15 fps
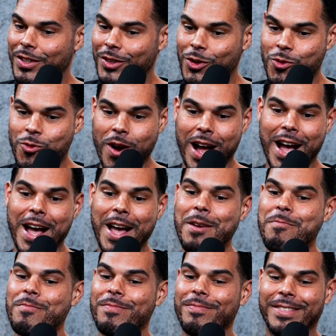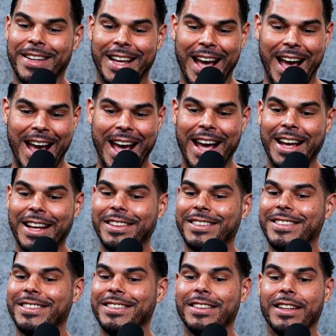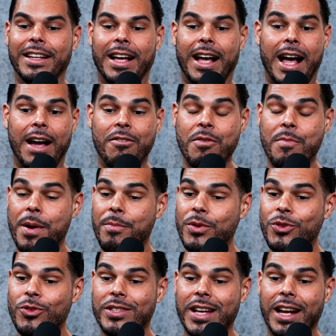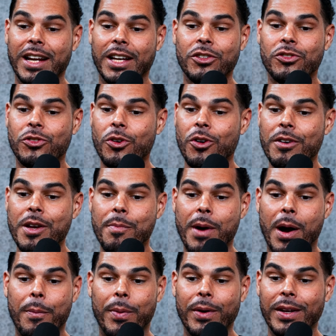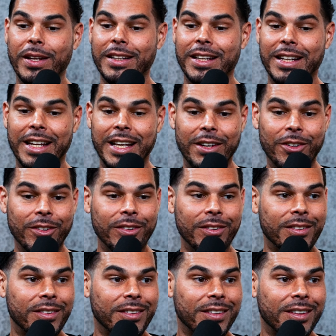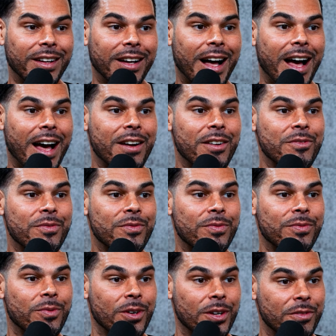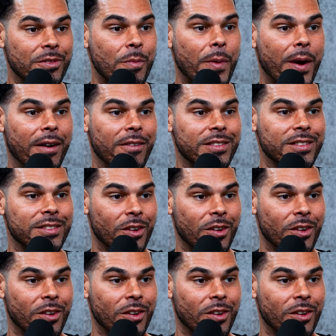crime, gangs. I remember you telling a story about pulling the needle out of one of your parents'